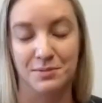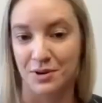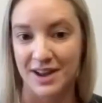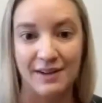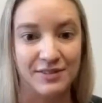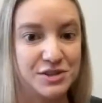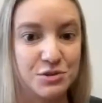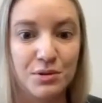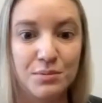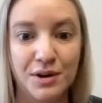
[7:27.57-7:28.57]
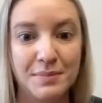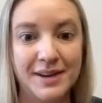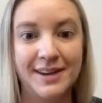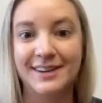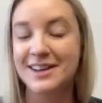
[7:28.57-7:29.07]
I'm going to every school board
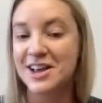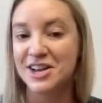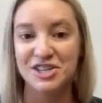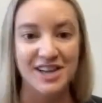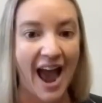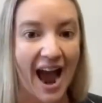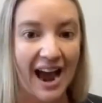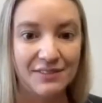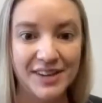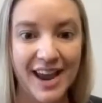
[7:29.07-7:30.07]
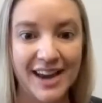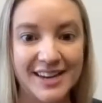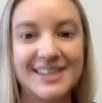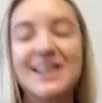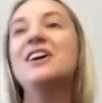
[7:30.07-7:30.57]
meeting. She
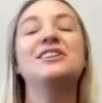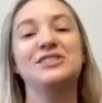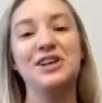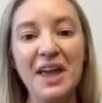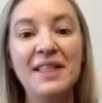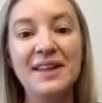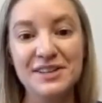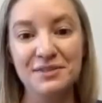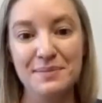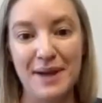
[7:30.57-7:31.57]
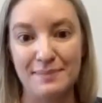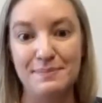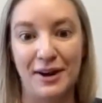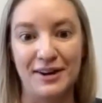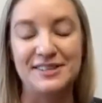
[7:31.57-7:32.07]
advocated. I like to remind
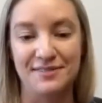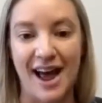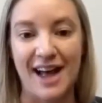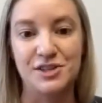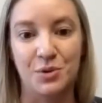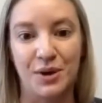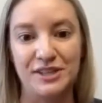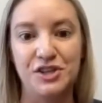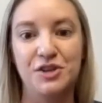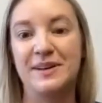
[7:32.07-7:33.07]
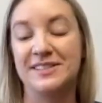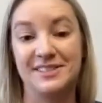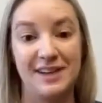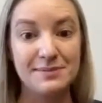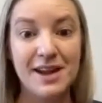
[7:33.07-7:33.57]
parents of that story too, because
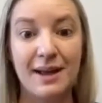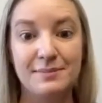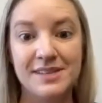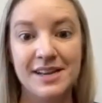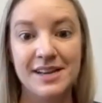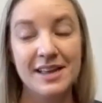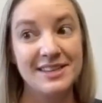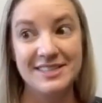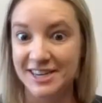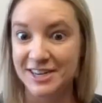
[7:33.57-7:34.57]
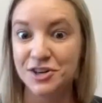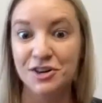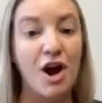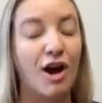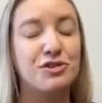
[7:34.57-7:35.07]
sometimes the
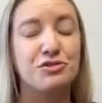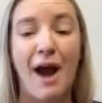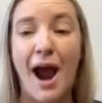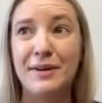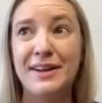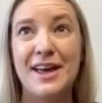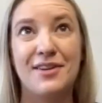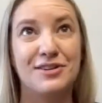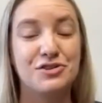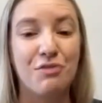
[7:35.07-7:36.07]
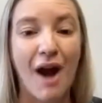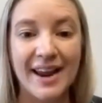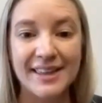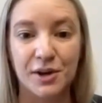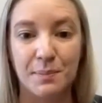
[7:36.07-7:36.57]
teachers are drowning and they're
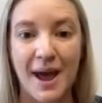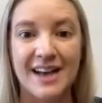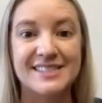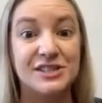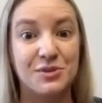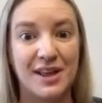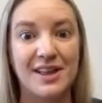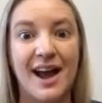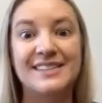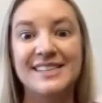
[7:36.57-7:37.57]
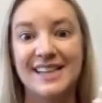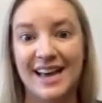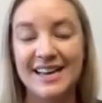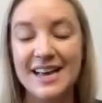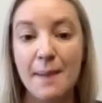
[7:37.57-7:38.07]
trying their best. And so I like to
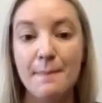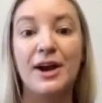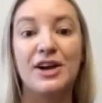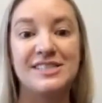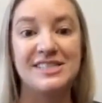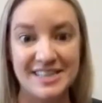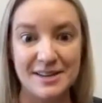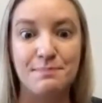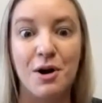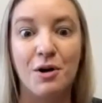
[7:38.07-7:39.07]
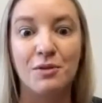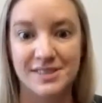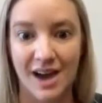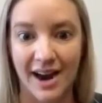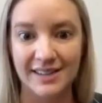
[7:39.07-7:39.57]
let parents see both
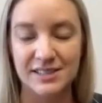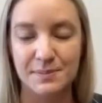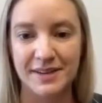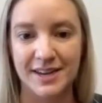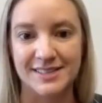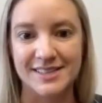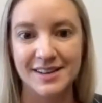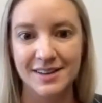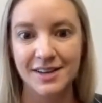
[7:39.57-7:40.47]
sides because,